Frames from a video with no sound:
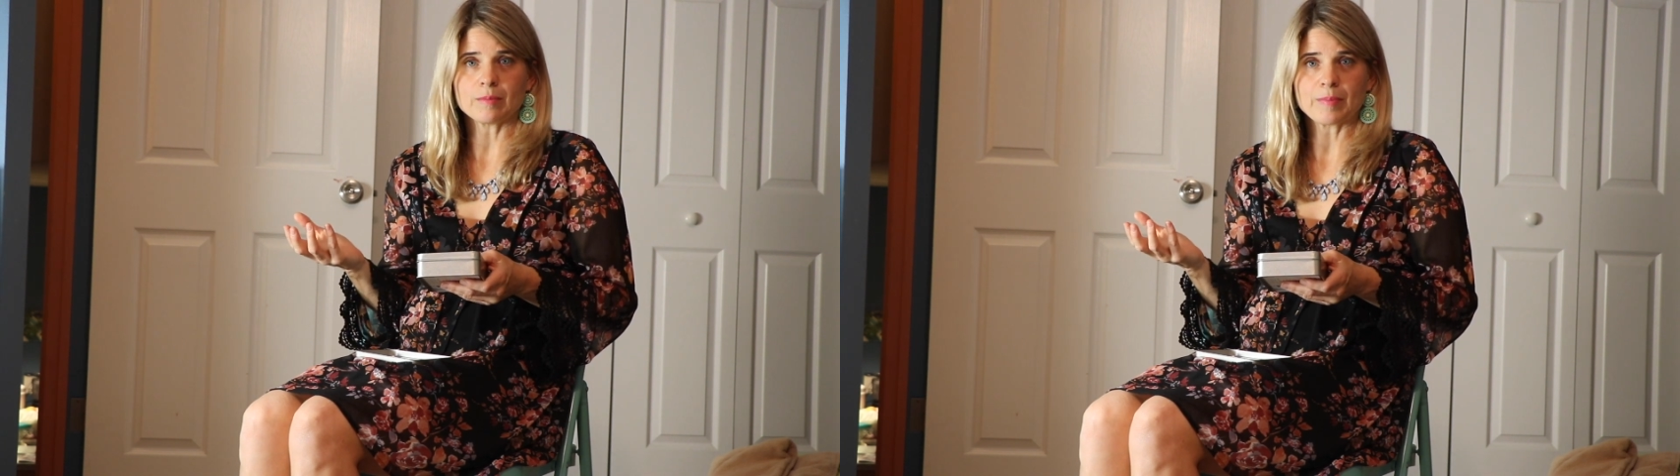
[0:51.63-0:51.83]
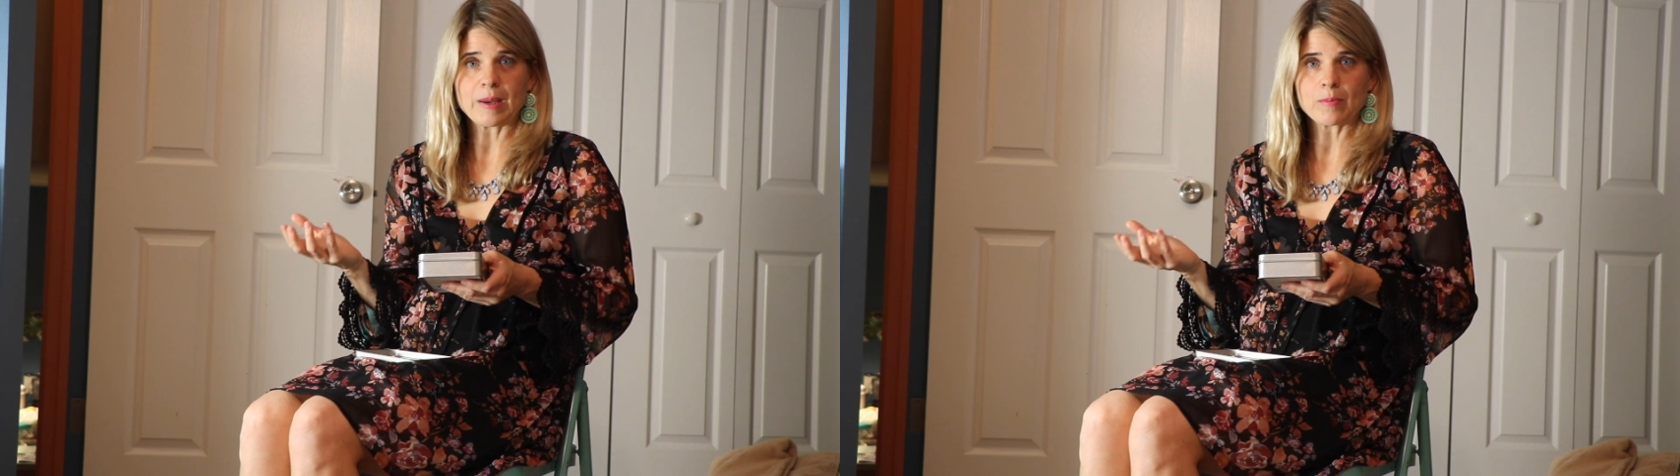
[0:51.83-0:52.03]

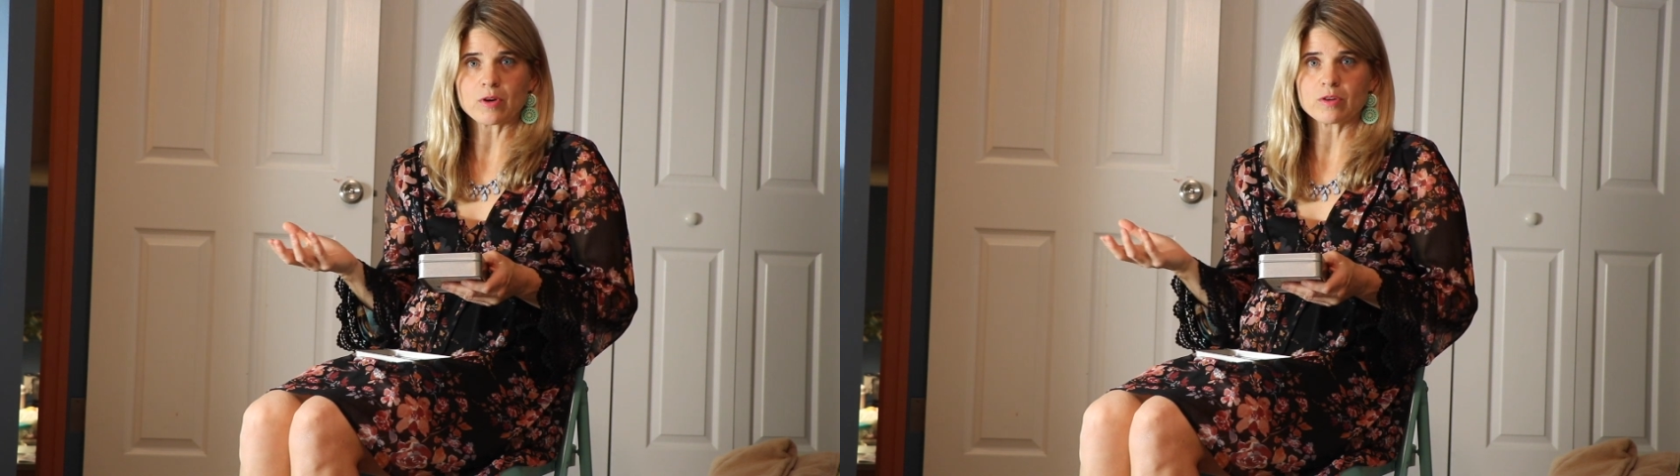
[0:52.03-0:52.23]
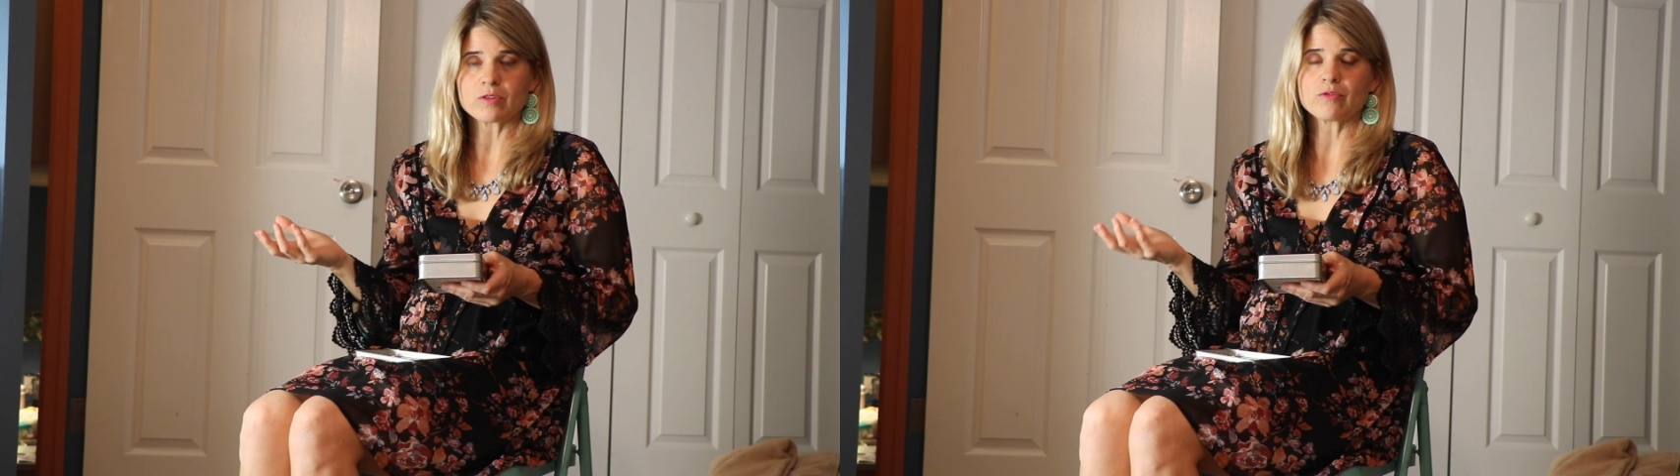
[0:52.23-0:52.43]

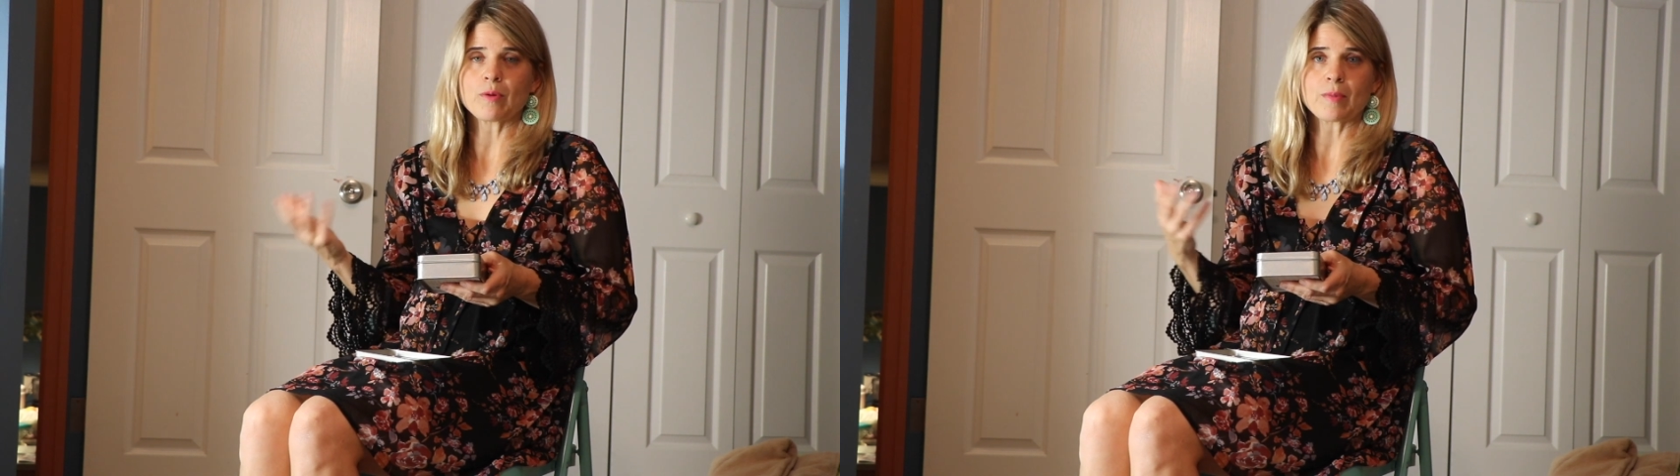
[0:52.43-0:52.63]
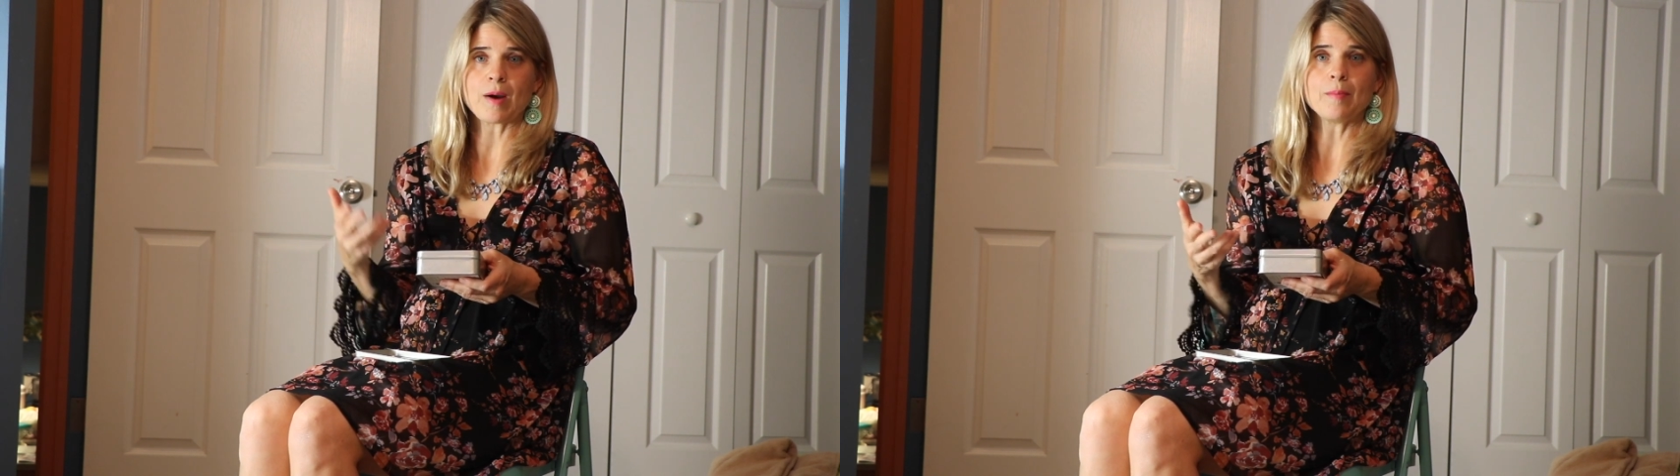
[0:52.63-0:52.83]
papers
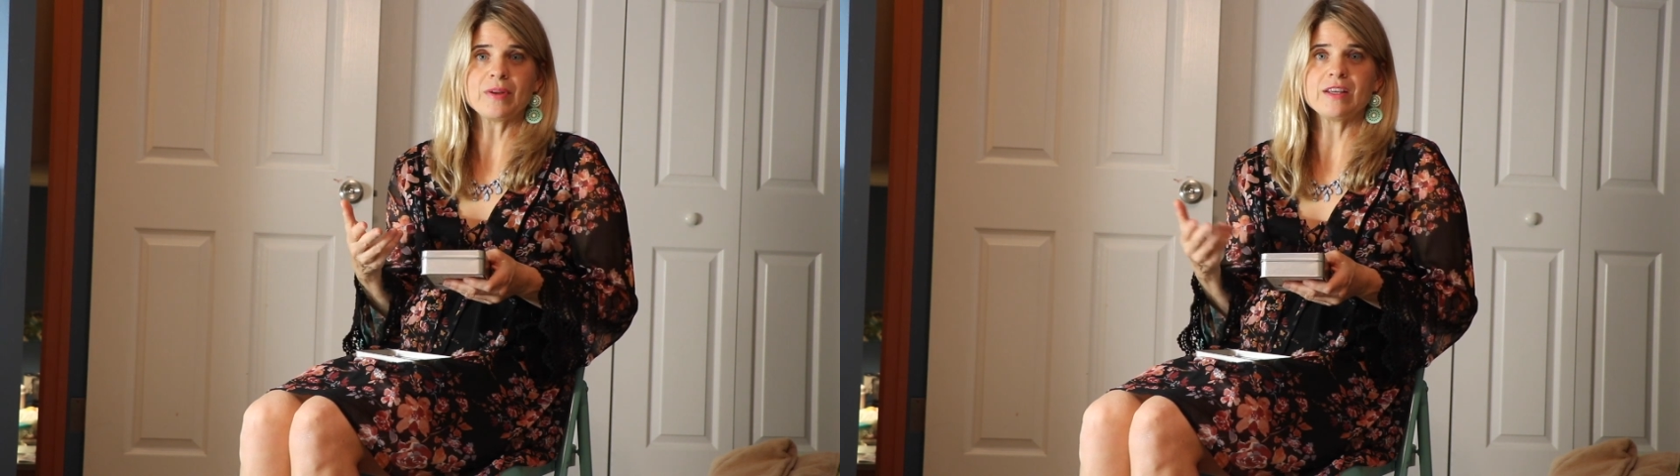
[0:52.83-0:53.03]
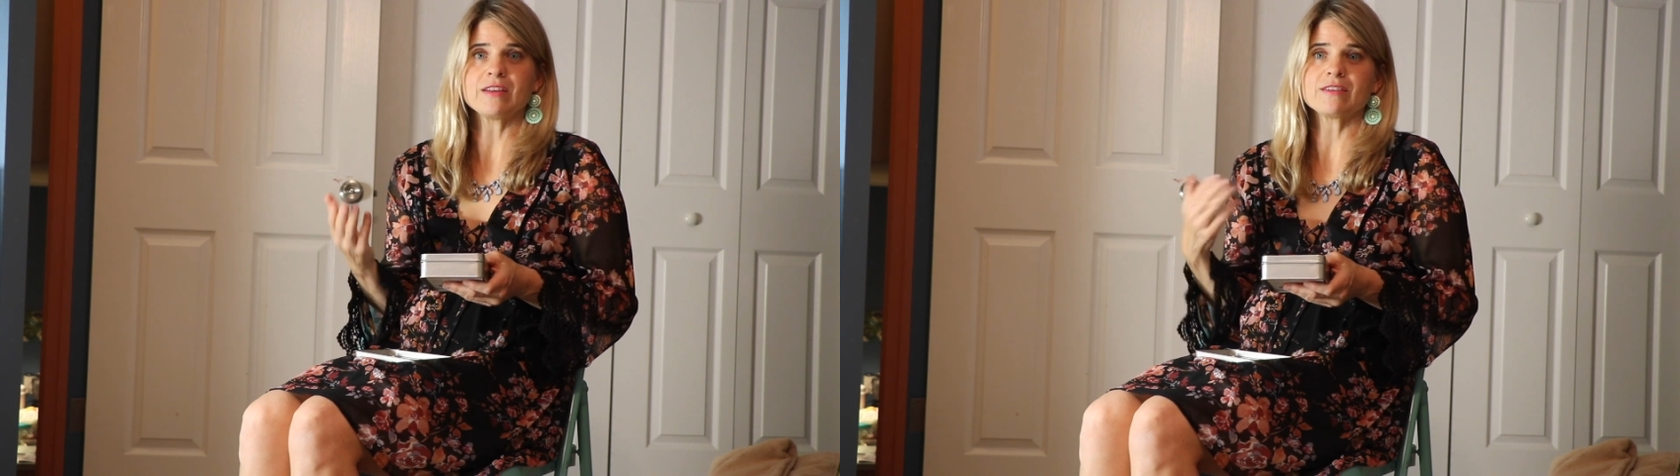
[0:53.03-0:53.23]
from
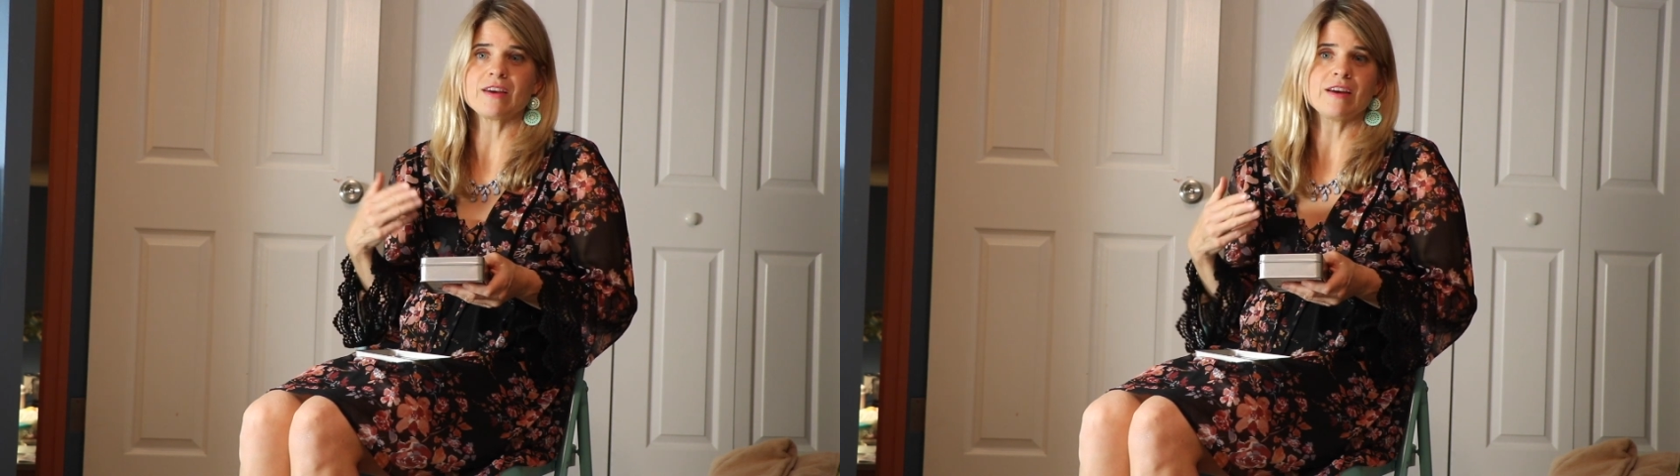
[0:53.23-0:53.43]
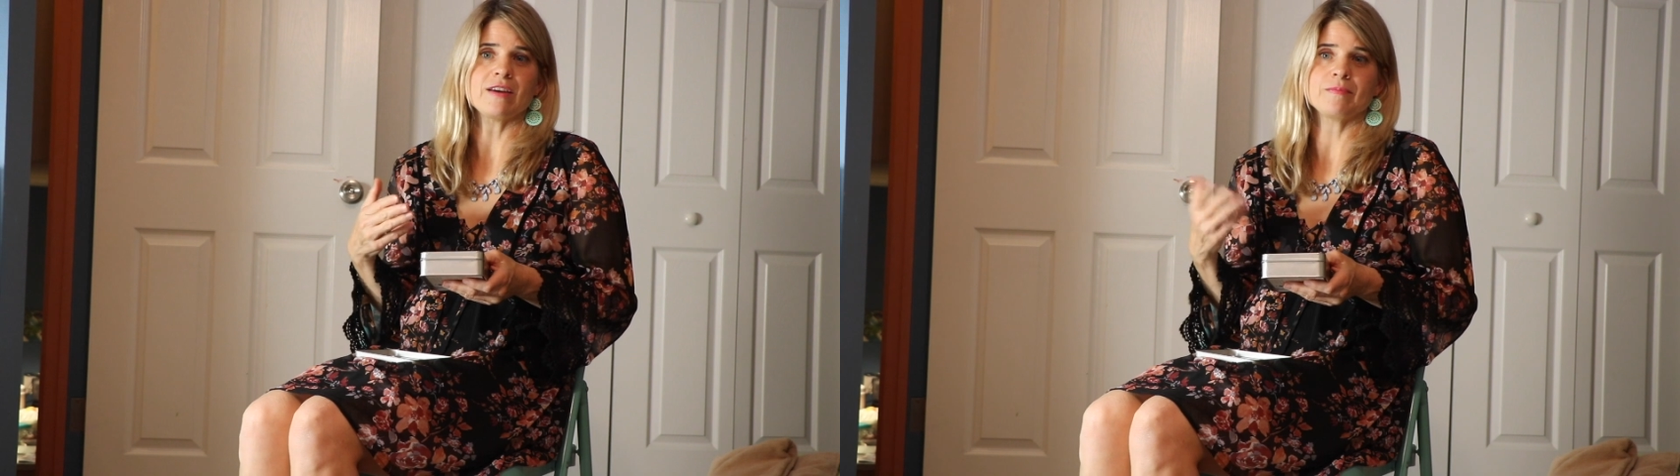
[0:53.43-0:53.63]
companies
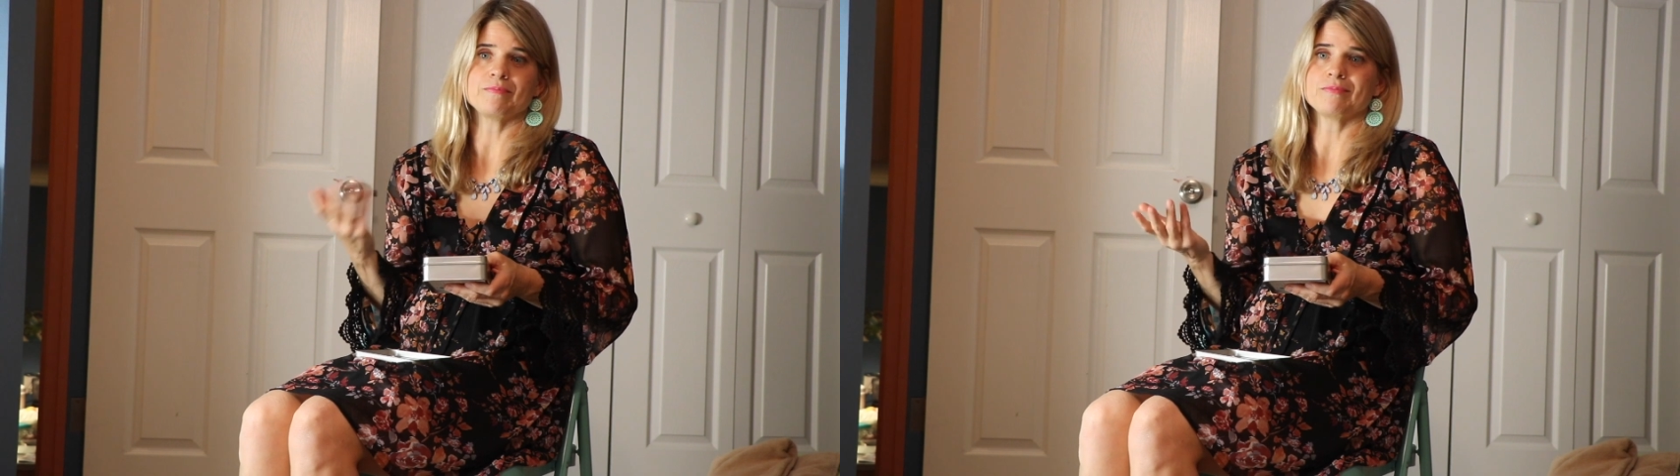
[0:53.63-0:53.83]
that